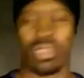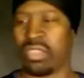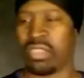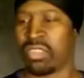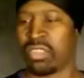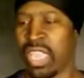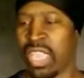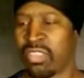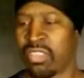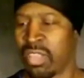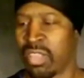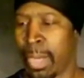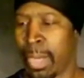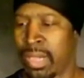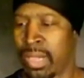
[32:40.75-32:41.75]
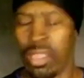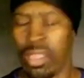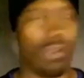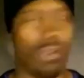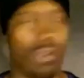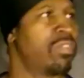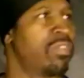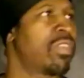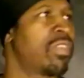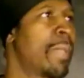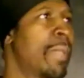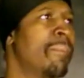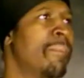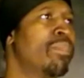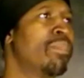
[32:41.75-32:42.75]
This case is closed.
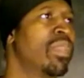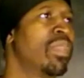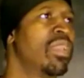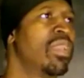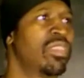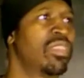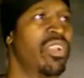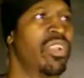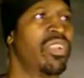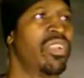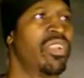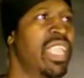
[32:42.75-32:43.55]
30